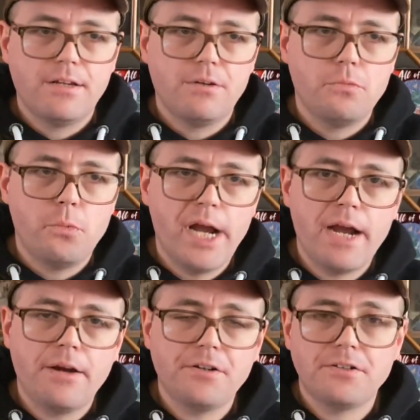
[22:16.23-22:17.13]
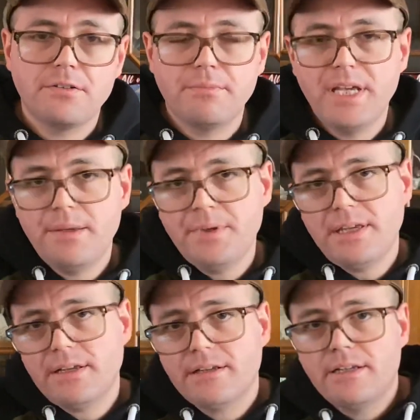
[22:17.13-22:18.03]
where
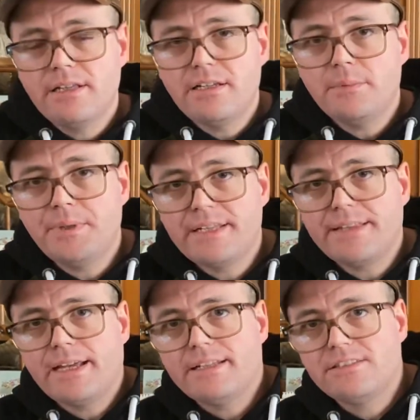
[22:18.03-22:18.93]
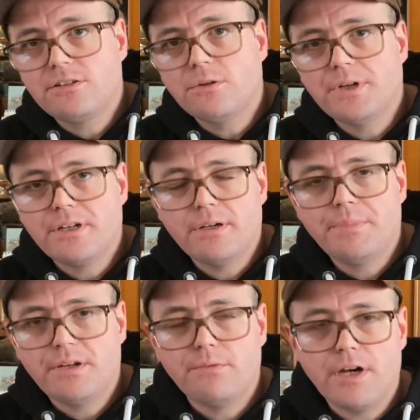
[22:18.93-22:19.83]
maybe a little bit, that it's going a
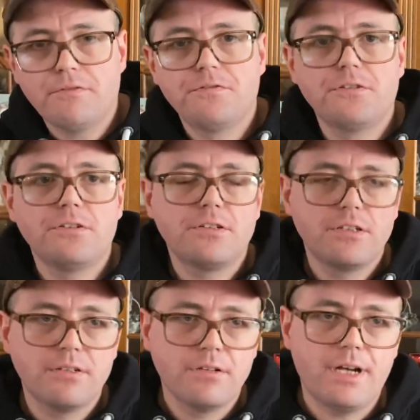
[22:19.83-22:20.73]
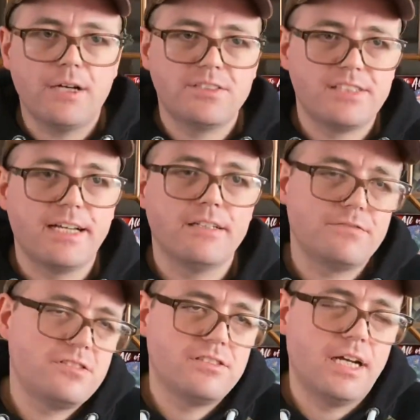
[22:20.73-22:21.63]
bit rougher outside of
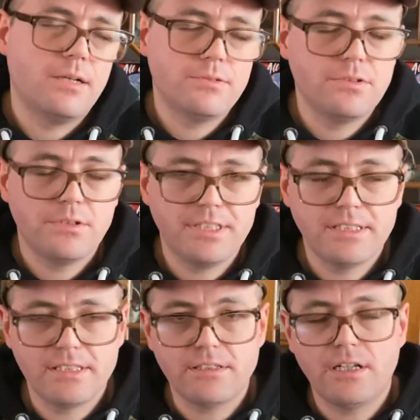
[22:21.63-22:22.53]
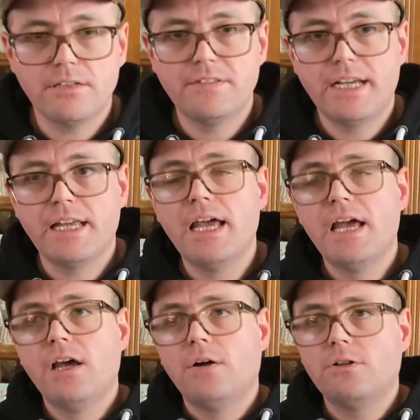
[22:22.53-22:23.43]
sound noises and all of that.
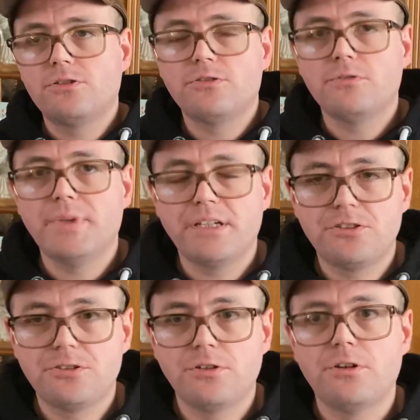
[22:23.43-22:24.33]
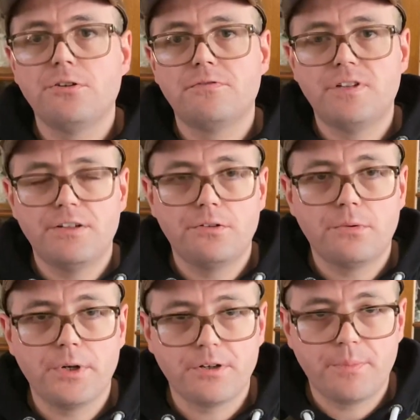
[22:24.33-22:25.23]
Also to make sure you've done your
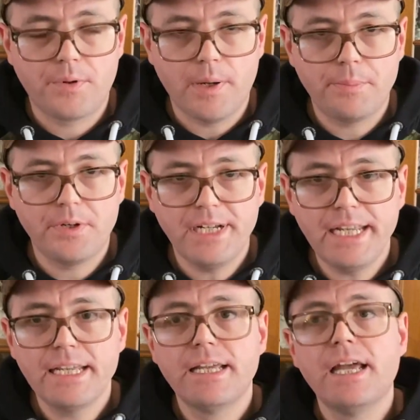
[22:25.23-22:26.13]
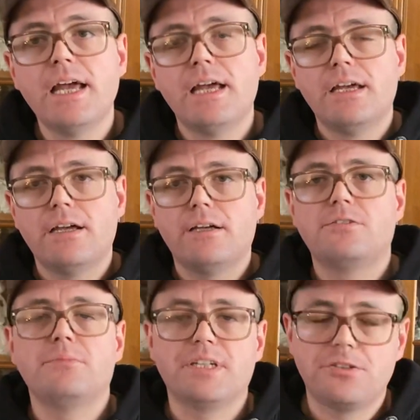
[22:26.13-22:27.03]
work properly,
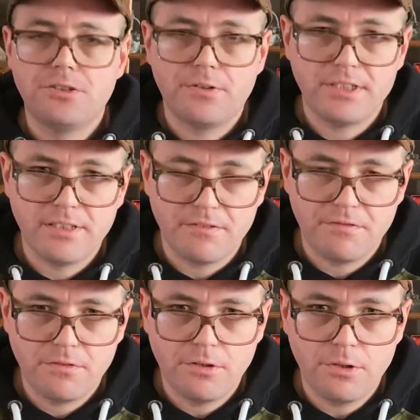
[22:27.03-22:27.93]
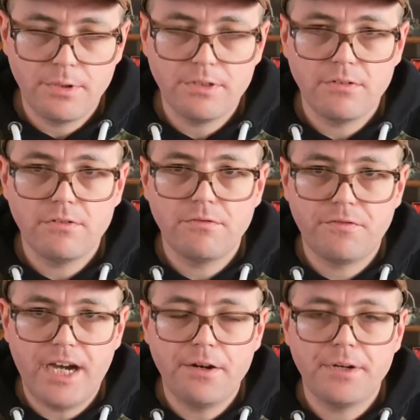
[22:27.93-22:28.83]
to make sure it's not
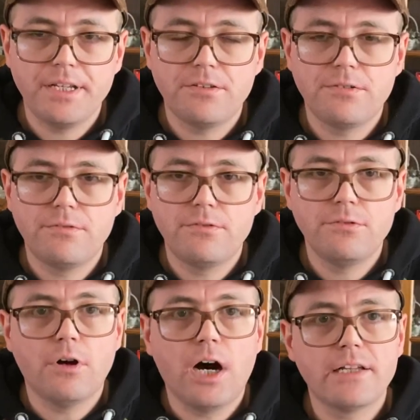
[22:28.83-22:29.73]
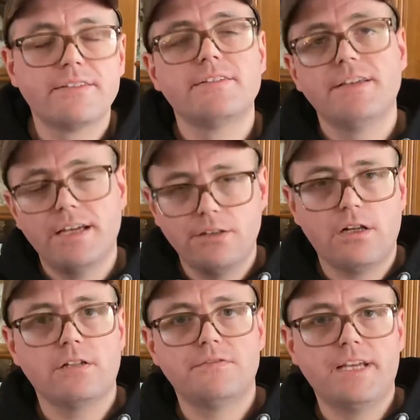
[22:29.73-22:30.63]
firing too hot and
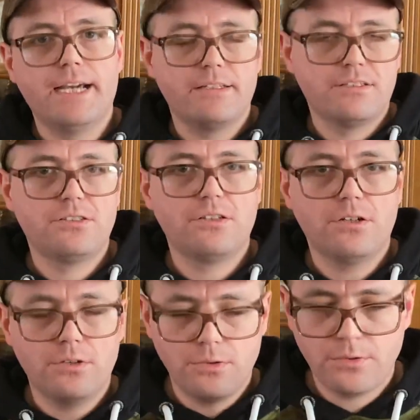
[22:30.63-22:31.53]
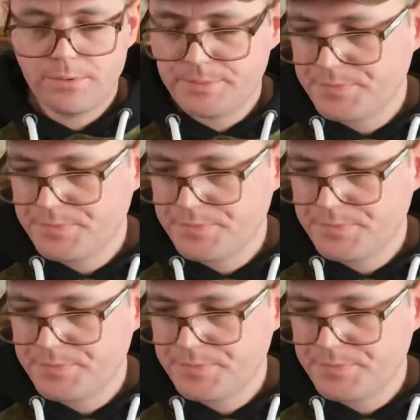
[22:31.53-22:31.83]
all of that. So